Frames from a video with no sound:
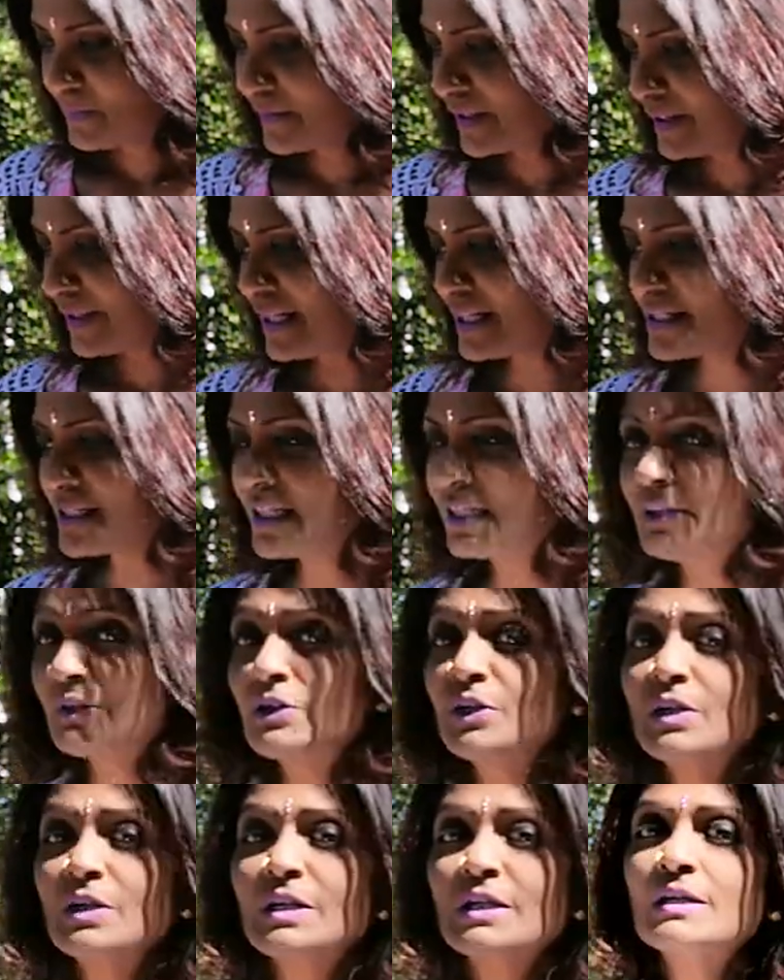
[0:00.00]
that's a
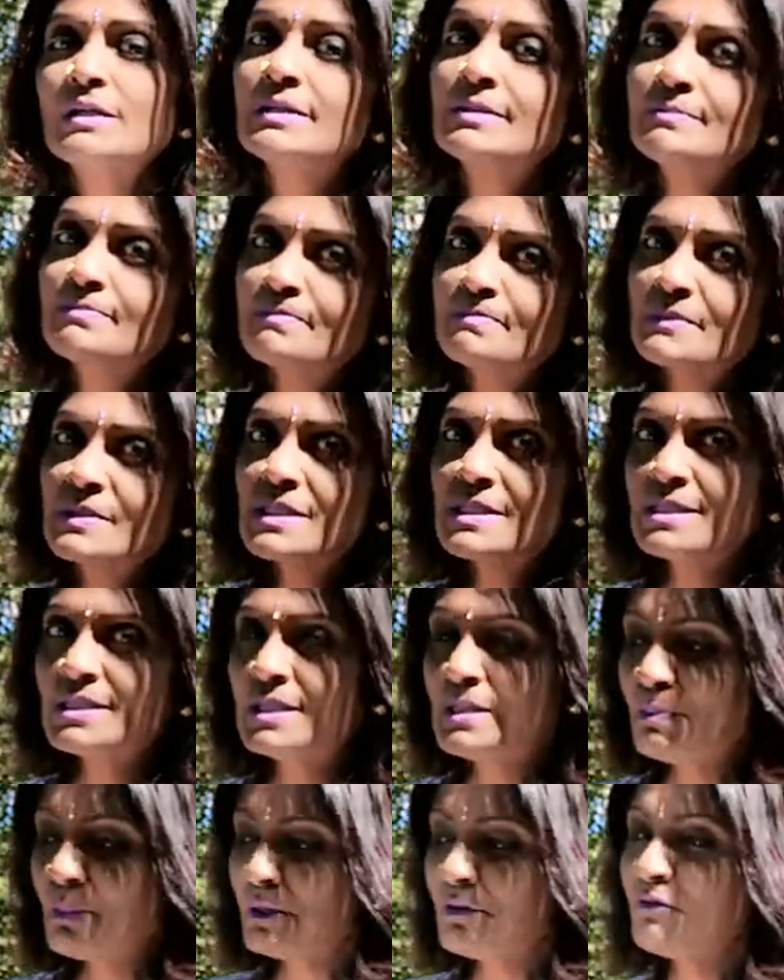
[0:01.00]
little
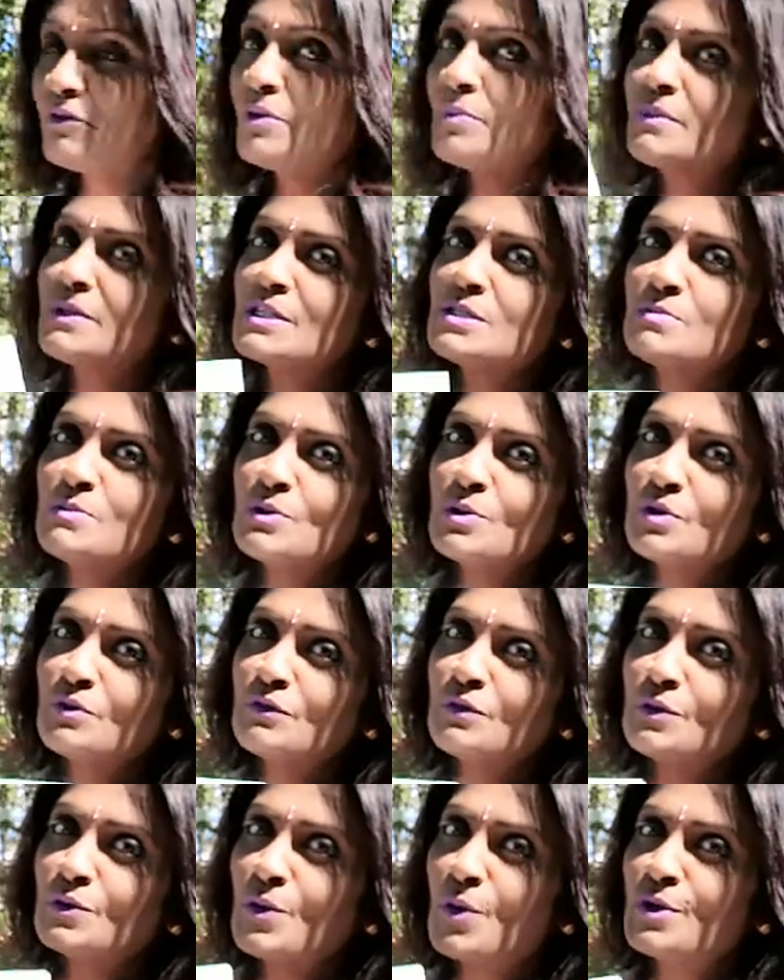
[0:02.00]
snippet from this
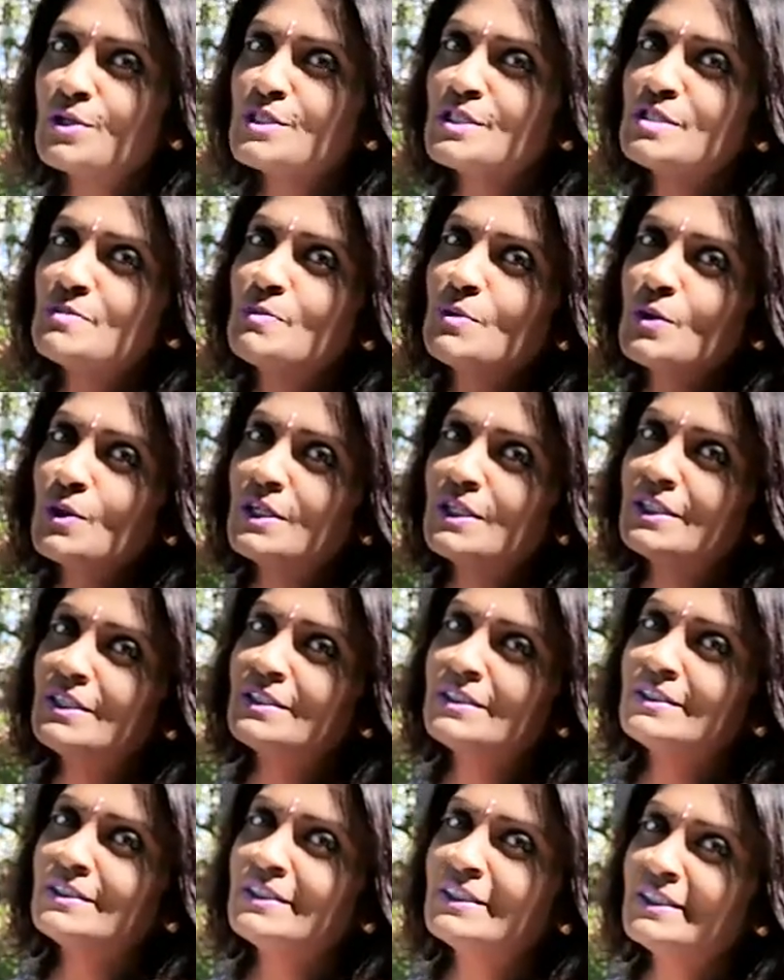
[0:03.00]
beautiful, gorgeous book,
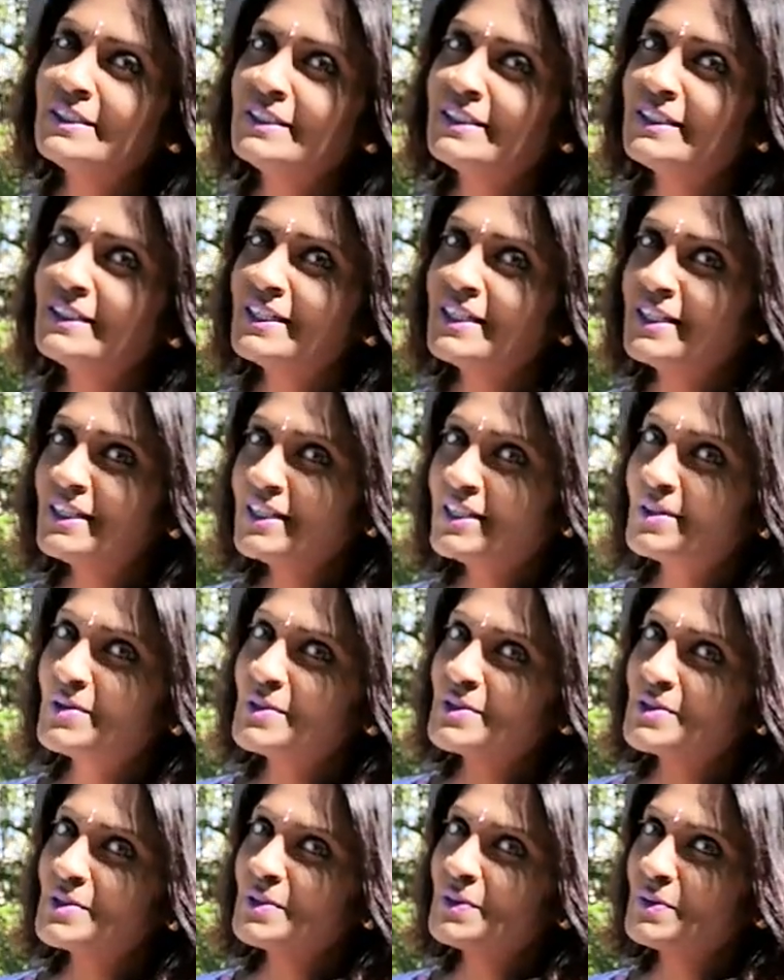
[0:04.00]

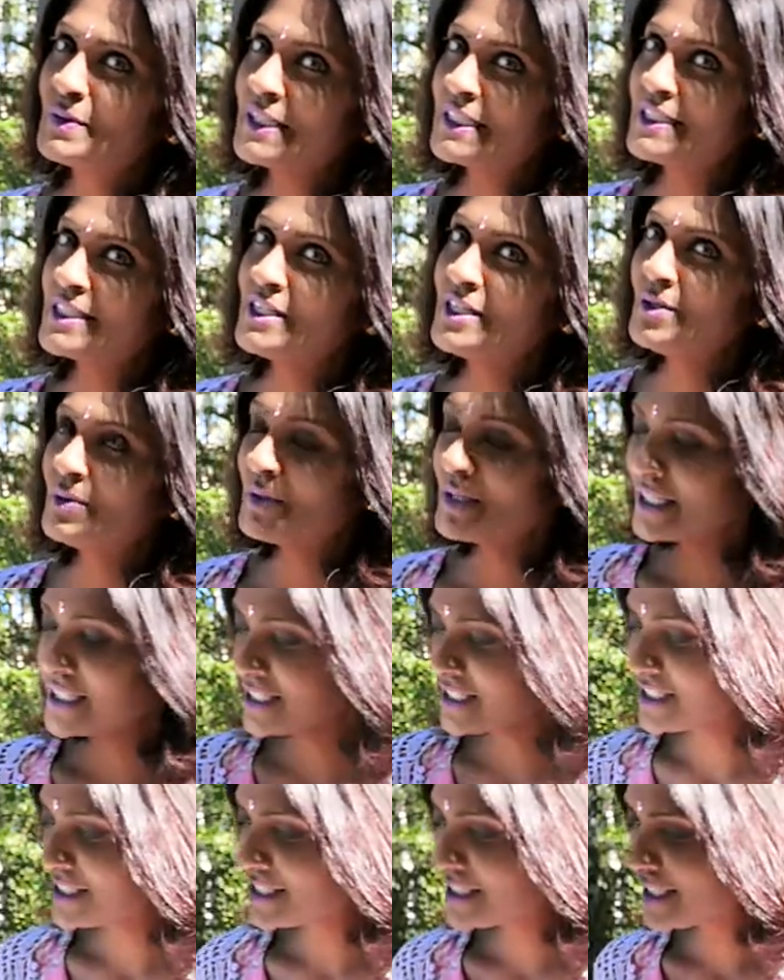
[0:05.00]
Crystal Grid
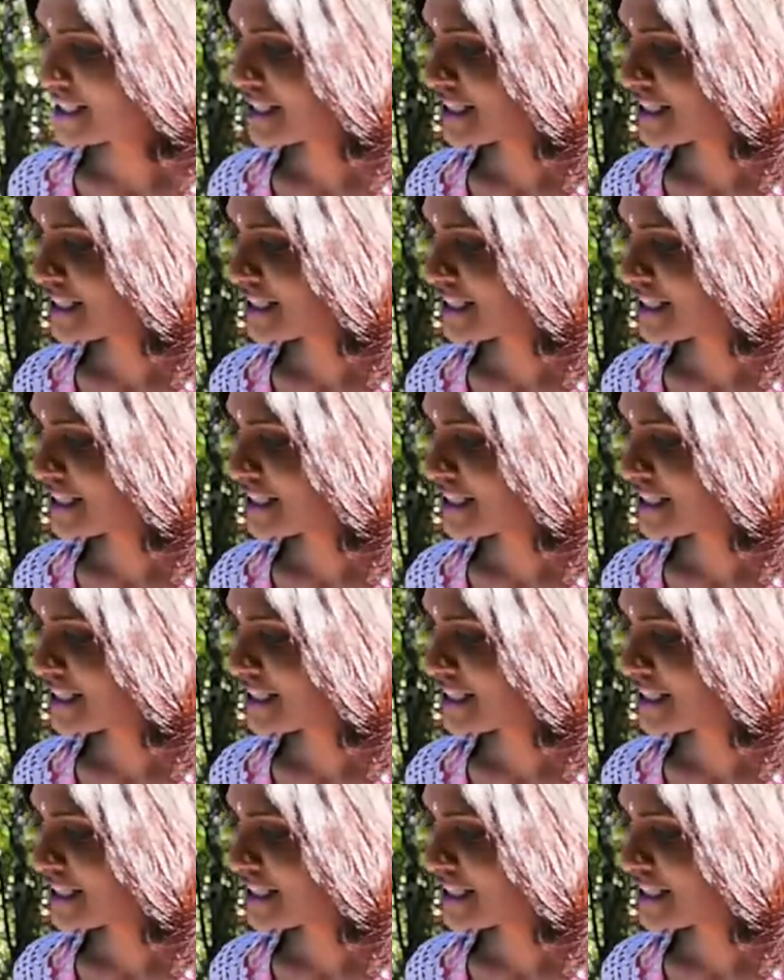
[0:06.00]
Secrets.